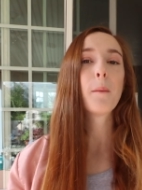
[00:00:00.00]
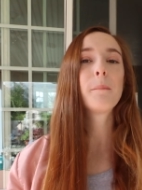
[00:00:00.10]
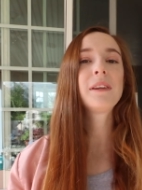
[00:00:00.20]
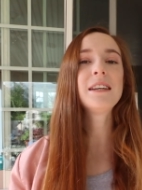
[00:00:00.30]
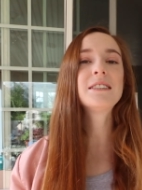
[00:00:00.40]

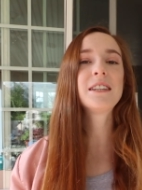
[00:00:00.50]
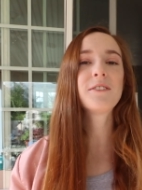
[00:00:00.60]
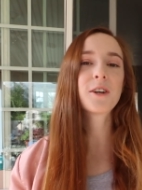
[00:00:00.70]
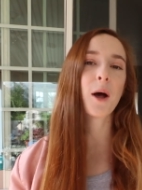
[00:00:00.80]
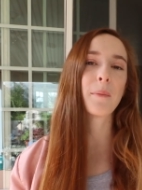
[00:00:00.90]
please leave
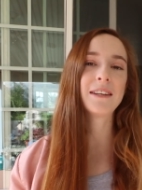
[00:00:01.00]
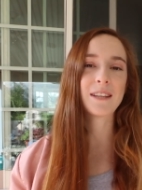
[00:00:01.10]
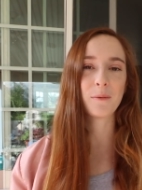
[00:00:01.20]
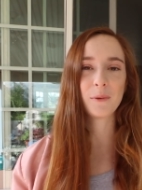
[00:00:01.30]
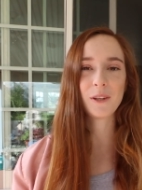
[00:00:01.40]
a comment
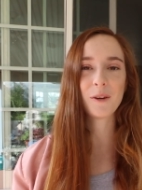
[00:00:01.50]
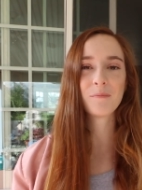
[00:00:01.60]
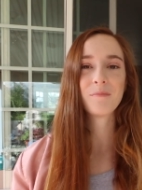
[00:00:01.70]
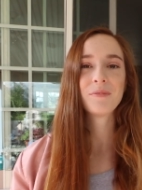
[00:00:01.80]
down below.